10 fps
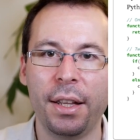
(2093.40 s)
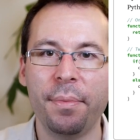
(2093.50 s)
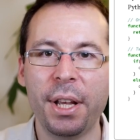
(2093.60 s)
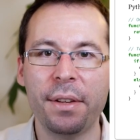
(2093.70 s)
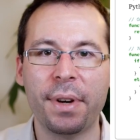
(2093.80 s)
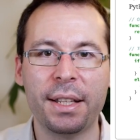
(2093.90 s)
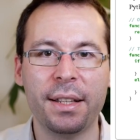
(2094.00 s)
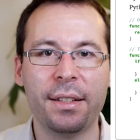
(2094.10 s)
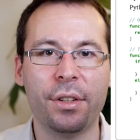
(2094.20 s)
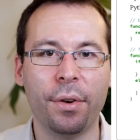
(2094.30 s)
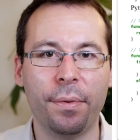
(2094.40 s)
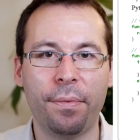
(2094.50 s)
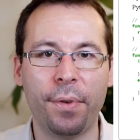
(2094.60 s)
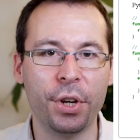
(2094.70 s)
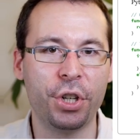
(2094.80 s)
It means that it's the
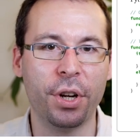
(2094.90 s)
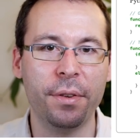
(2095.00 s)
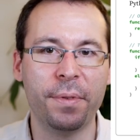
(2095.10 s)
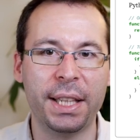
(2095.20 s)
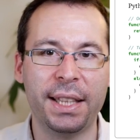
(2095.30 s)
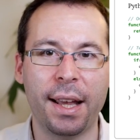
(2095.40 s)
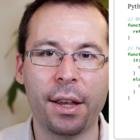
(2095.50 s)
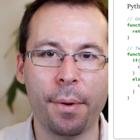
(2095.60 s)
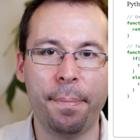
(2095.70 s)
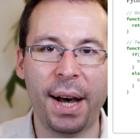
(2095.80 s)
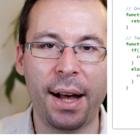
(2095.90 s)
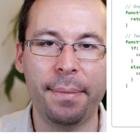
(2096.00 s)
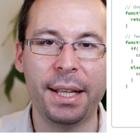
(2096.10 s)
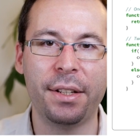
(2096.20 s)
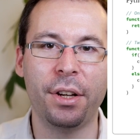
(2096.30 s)
function that takes a
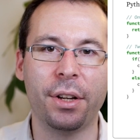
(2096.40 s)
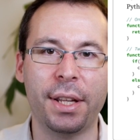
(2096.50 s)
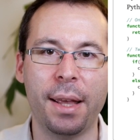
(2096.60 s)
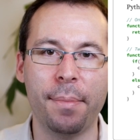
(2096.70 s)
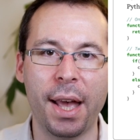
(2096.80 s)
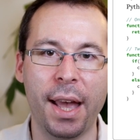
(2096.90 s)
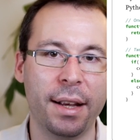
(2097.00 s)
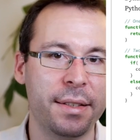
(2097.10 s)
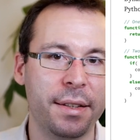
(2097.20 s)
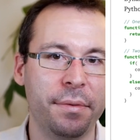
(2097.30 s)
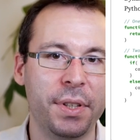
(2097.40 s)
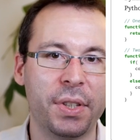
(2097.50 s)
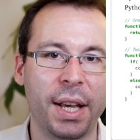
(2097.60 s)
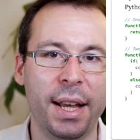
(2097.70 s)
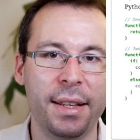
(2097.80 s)
parameter named x in
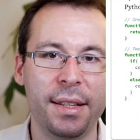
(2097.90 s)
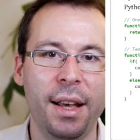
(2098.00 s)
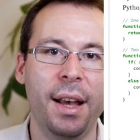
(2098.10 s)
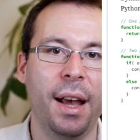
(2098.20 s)
this case,